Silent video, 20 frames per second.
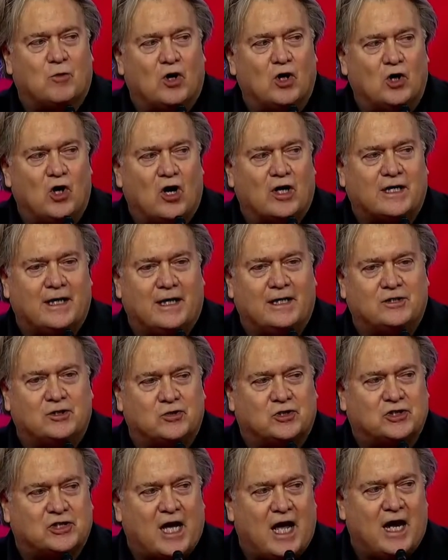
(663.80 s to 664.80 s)
We're looking
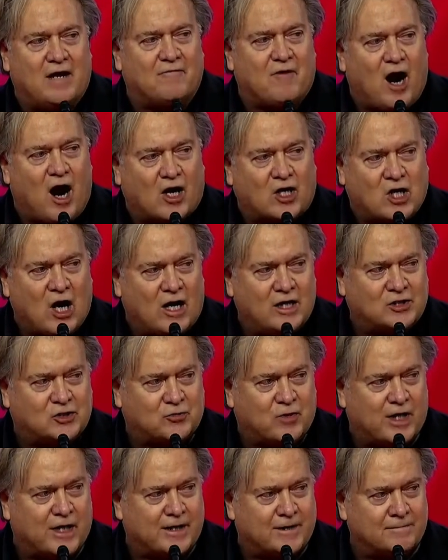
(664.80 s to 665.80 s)
to save our
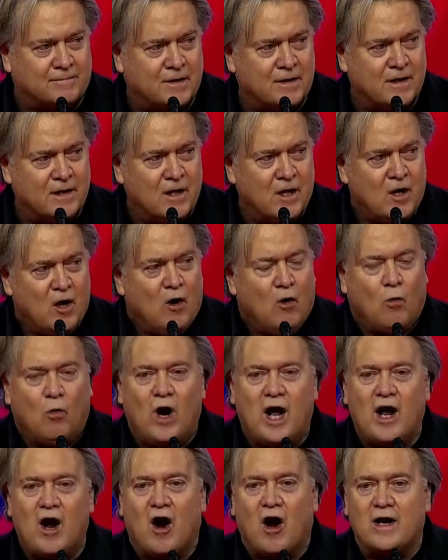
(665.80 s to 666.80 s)
country.
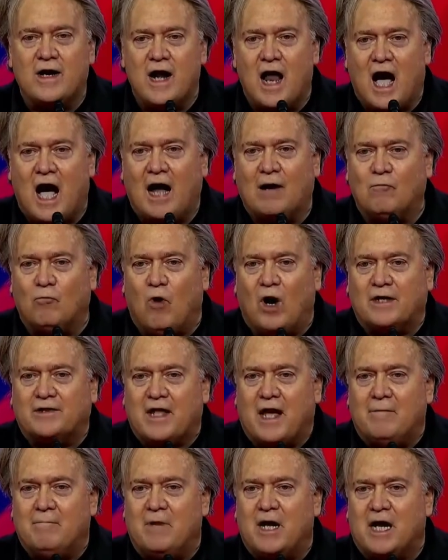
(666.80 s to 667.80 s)
We are not, what
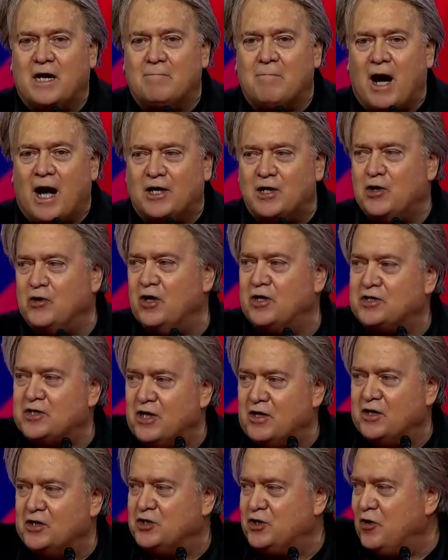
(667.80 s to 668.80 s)
they mean by
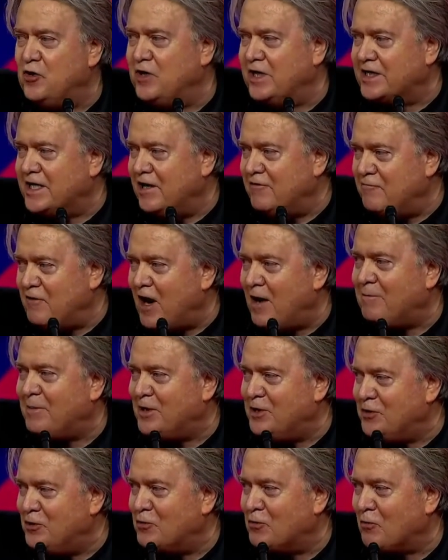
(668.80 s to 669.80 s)
unity is you to give up
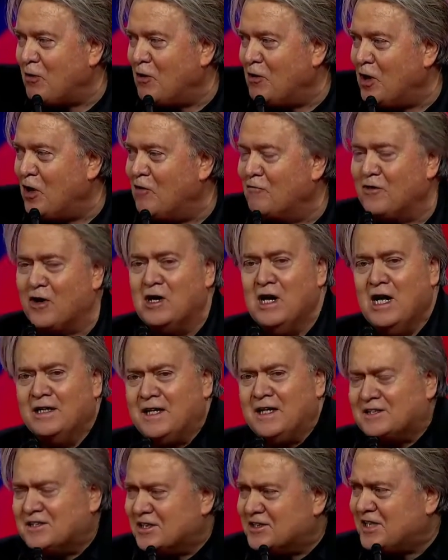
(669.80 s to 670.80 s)
and you to roll over.
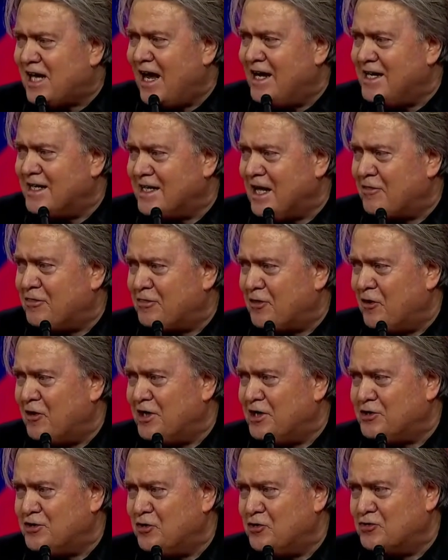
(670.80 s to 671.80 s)
This is how you get
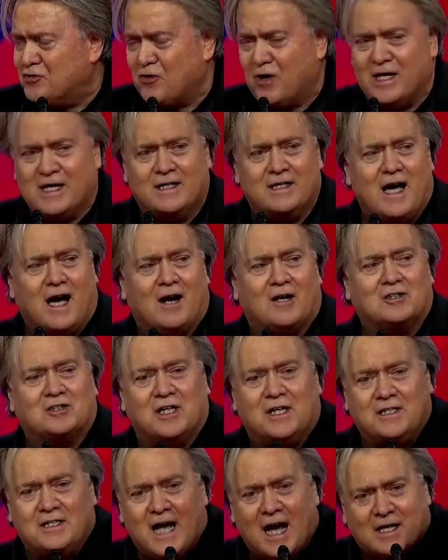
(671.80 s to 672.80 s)
$32 trillion
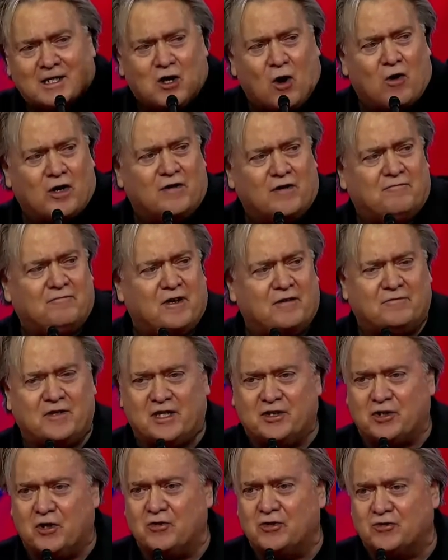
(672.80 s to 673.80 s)
in debt, going to
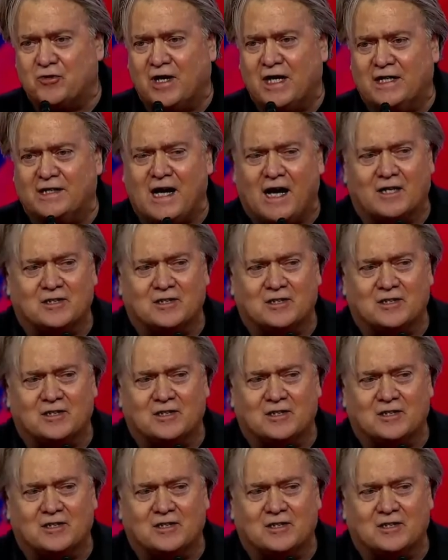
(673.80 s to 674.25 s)
$52 trillion